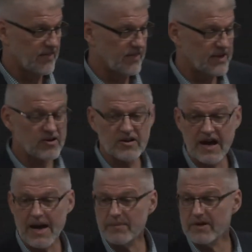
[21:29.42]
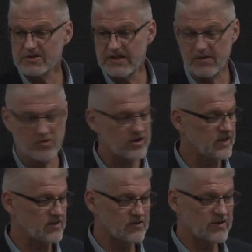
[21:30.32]
their copier's not
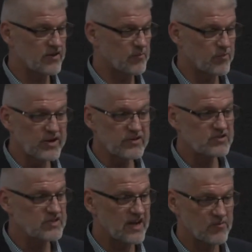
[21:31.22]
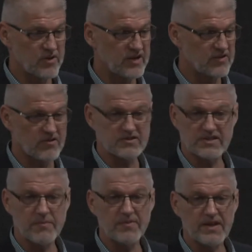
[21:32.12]
working, or their printer's not working, or
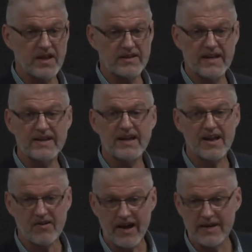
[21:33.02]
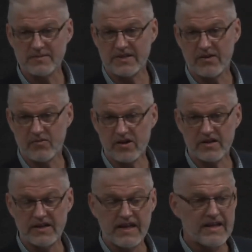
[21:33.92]
something, a $10 item's not
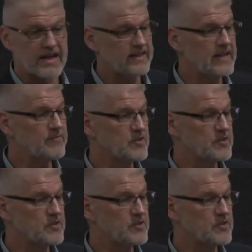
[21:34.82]
working, and they've